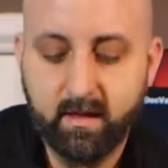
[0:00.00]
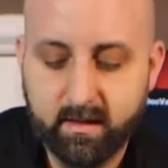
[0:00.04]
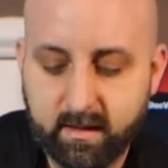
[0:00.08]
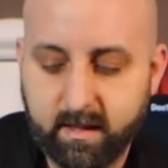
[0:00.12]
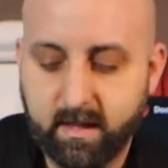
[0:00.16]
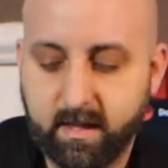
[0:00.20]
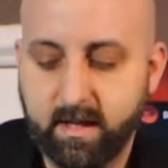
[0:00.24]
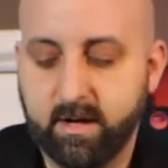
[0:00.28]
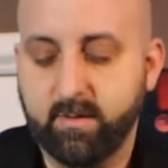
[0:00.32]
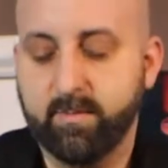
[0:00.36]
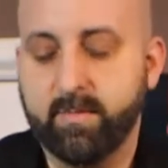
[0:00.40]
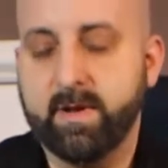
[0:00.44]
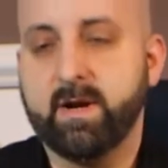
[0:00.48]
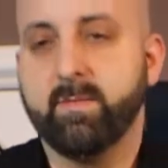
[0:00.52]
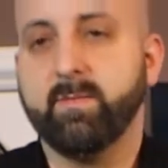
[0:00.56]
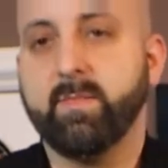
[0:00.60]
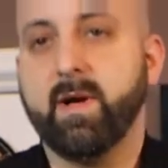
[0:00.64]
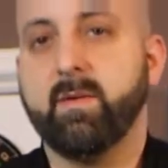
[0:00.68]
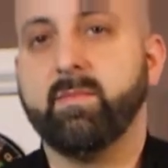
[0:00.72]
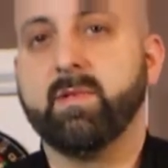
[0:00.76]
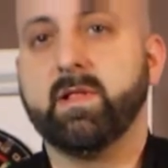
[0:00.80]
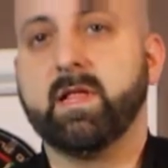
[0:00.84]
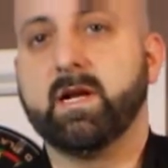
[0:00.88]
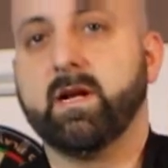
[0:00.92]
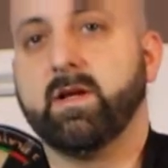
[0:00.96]
A little bit of
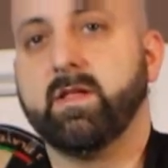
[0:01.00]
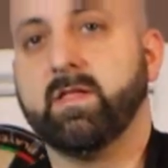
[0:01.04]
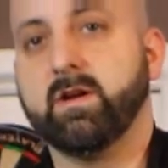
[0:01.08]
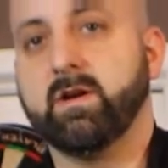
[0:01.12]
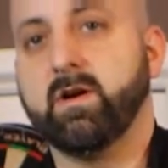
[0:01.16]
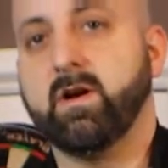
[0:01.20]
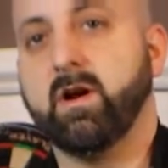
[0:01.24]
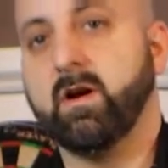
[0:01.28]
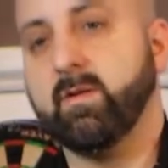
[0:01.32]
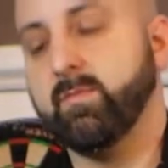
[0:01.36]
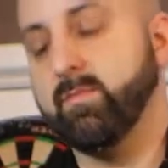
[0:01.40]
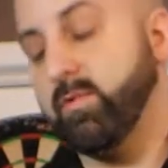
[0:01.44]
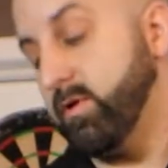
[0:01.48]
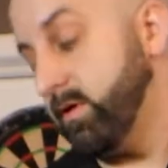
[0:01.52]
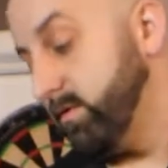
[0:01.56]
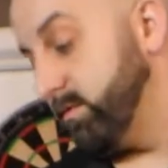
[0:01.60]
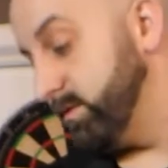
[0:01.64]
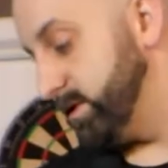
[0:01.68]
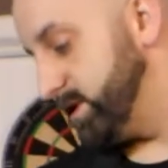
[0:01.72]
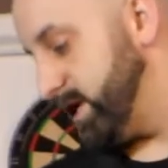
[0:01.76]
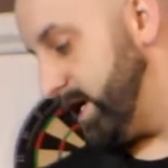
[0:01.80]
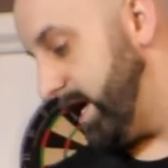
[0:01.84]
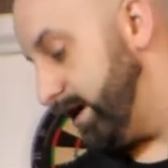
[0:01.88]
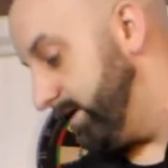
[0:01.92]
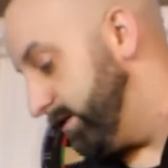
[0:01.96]
bubbling on the cardboard,
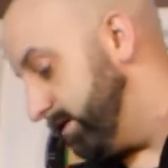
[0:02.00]
which I